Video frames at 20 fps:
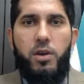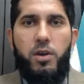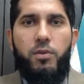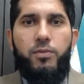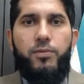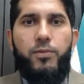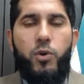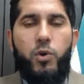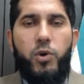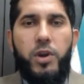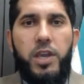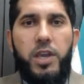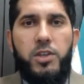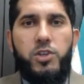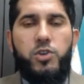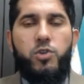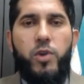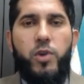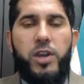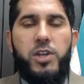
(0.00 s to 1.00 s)
For
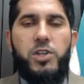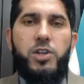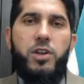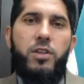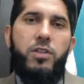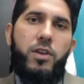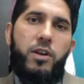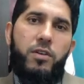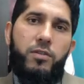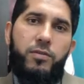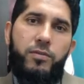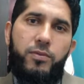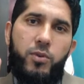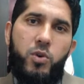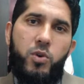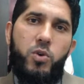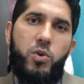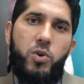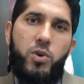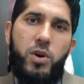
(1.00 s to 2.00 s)
each question, there are
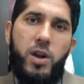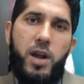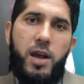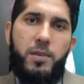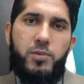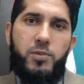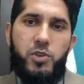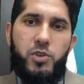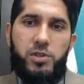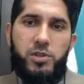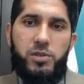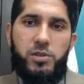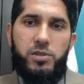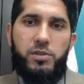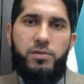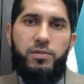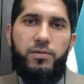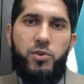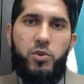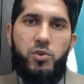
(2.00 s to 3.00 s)
four options,
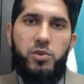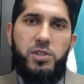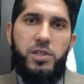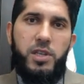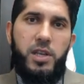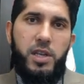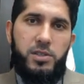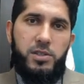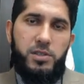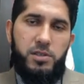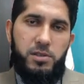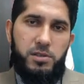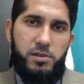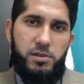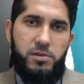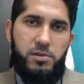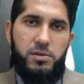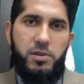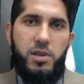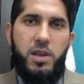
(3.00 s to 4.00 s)
four
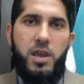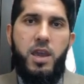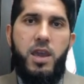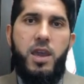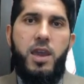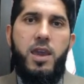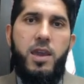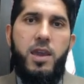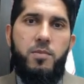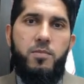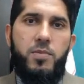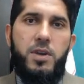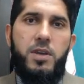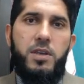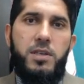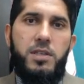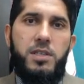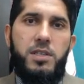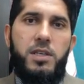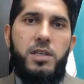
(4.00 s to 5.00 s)
selections: A, B,
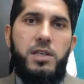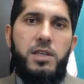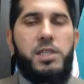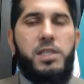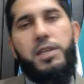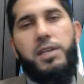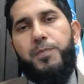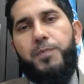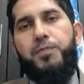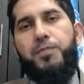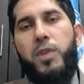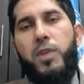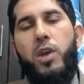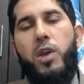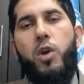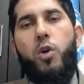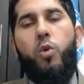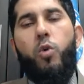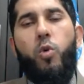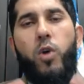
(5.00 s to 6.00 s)
C, D.
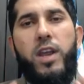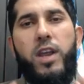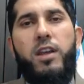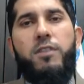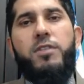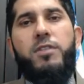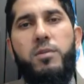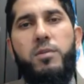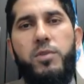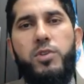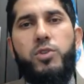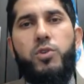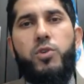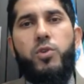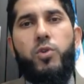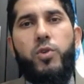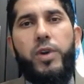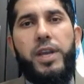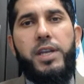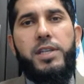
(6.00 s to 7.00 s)
One of them is
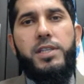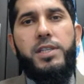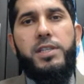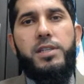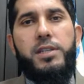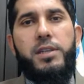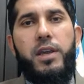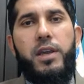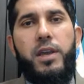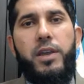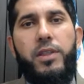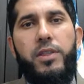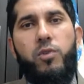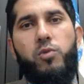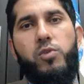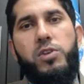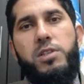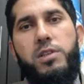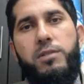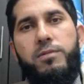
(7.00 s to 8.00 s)
correct, and the
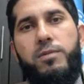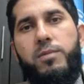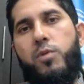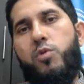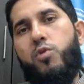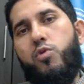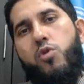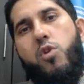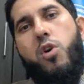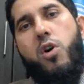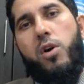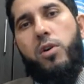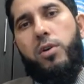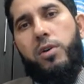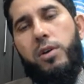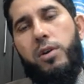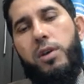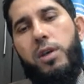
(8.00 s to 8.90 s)
rest of them are wrong.